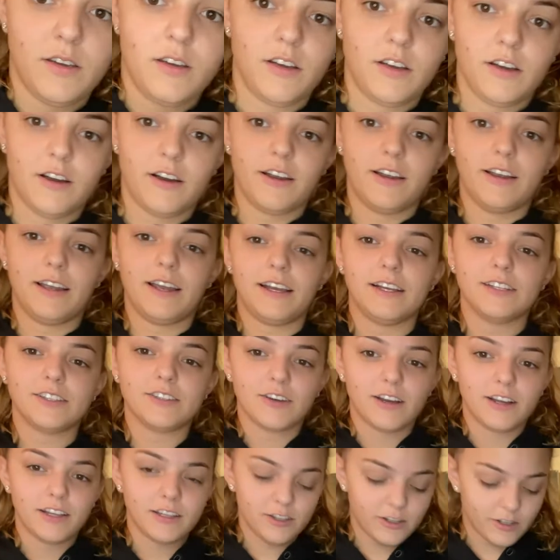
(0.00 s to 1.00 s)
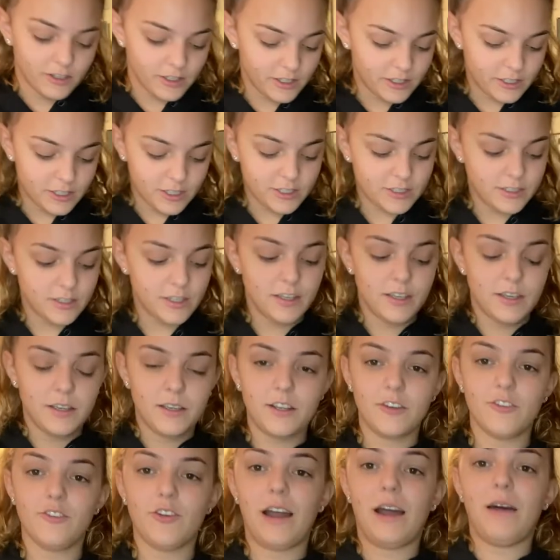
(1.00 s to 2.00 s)
right, guys. So I literally just
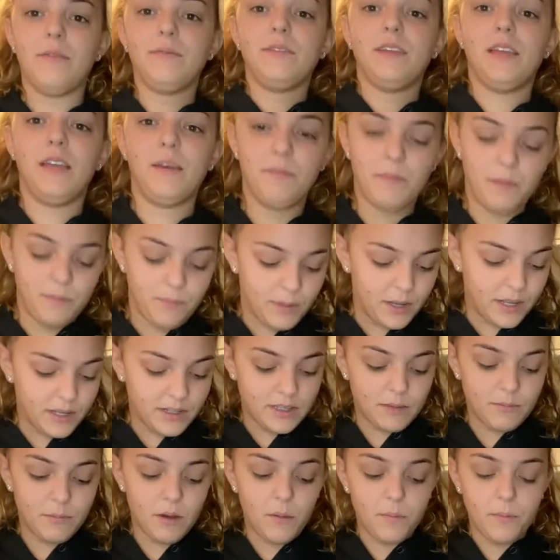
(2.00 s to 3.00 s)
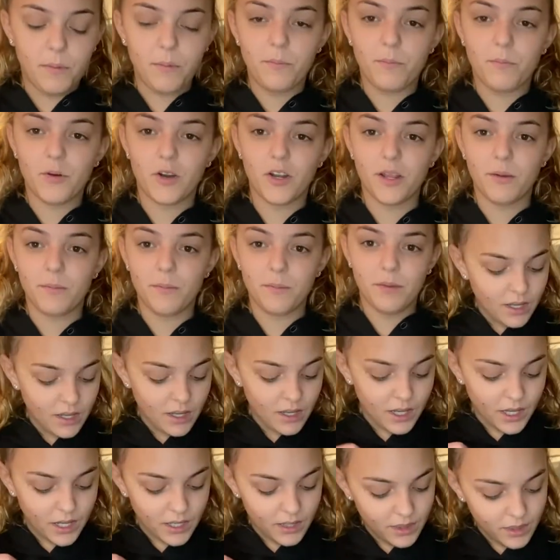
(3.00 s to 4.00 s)
grabbed him and picked him up and put him
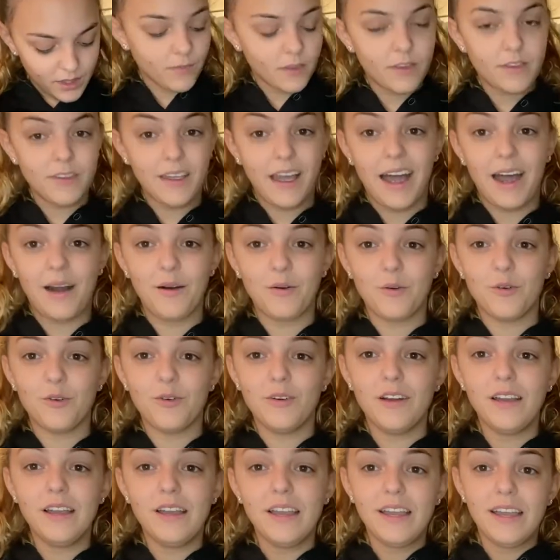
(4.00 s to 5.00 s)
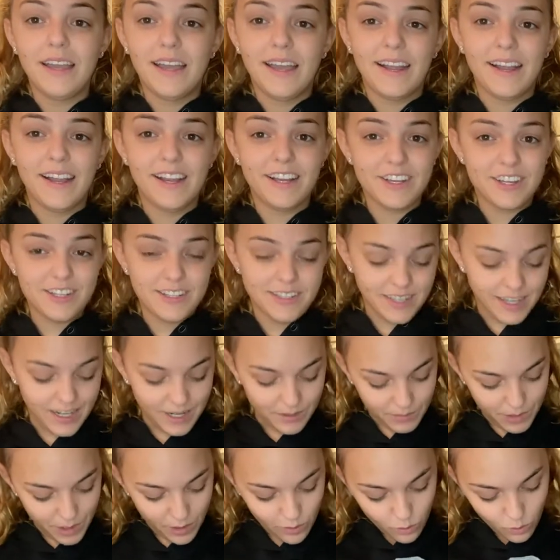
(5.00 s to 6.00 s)
in the towel. And he's just letting
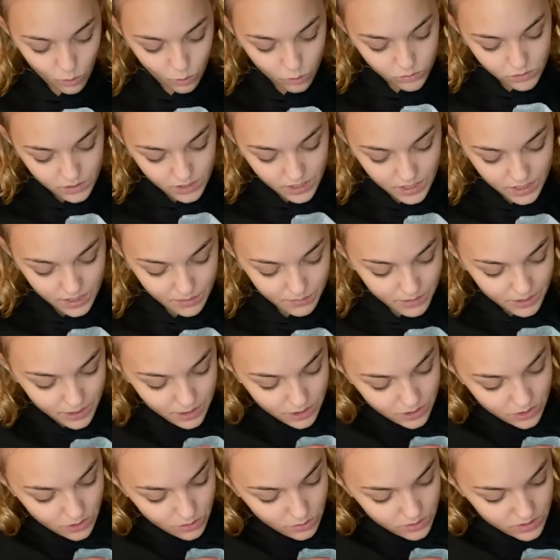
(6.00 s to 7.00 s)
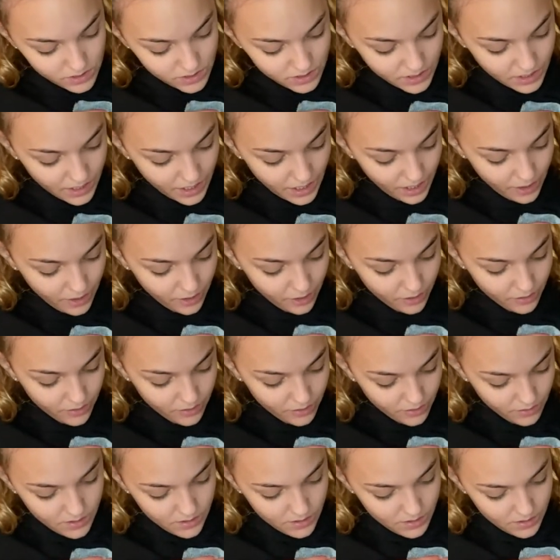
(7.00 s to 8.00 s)
me hold him. He's so scared.
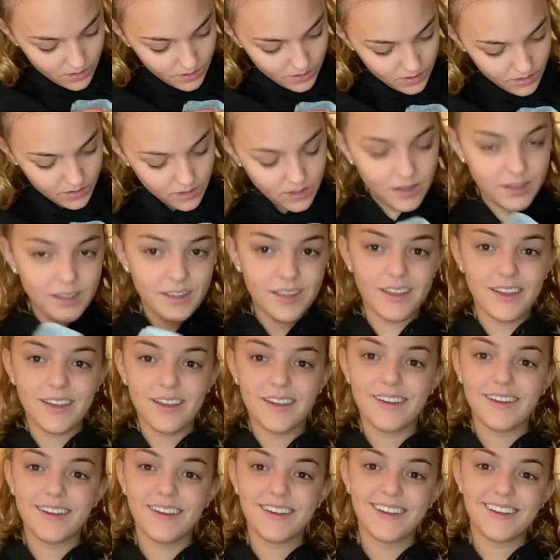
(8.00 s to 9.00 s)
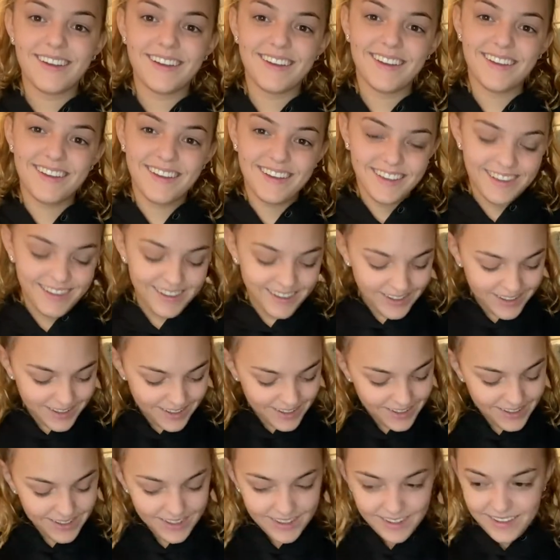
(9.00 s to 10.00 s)
Oh, he's gonna
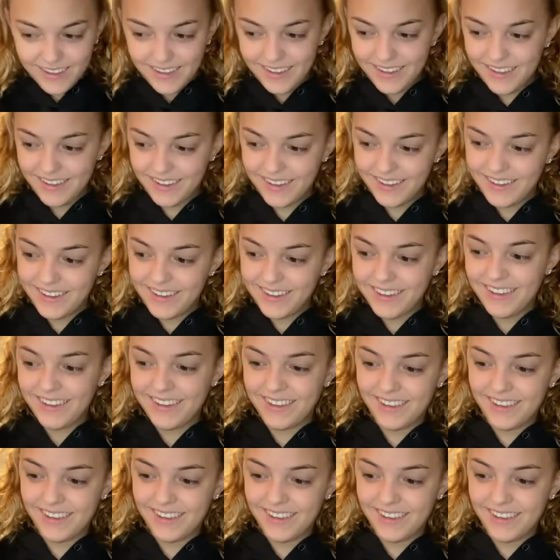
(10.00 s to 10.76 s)
hate me now.